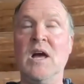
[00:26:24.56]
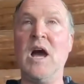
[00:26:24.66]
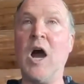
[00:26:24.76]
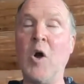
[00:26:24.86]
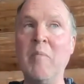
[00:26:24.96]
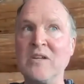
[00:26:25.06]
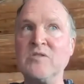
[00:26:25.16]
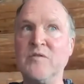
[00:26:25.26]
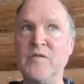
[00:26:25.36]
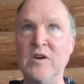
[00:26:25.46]
how
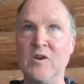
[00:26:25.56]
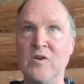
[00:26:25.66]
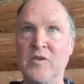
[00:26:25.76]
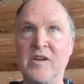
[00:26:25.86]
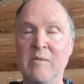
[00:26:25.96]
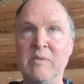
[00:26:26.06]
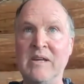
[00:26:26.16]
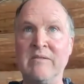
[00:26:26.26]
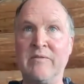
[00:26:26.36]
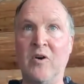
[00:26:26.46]
much fear there can
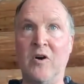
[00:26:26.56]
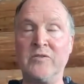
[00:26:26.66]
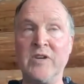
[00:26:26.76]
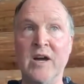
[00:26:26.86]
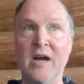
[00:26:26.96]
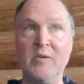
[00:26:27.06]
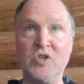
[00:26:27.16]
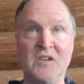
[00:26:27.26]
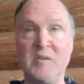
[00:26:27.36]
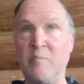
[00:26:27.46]
be involved
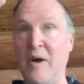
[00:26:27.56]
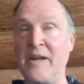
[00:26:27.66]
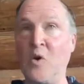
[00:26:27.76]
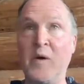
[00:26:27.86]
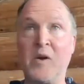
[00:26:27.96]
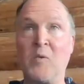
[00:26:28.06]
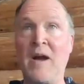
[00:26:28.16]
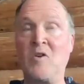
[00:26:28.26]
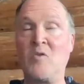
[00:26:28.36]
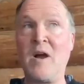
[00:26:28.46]
just by going
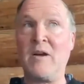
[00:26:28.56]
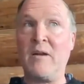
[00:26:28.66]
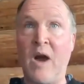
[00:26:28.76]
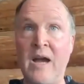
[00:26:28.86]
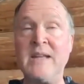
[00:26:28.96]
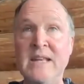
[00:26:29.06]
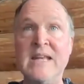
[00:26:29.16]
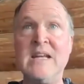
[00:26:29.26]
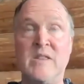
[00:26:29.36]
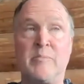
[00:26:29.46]
around and around. And I
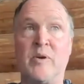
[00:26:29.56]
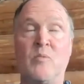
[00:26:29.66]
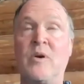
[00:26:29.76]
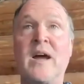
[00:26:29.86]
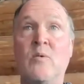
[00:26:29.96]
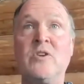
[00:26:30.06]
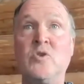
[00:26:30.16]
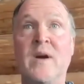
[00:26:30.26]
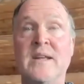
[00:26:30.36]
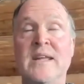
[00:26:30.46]
need what
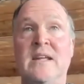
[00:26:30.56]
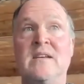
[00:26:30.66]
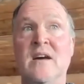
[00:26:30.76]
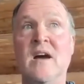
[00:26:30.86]
do I need?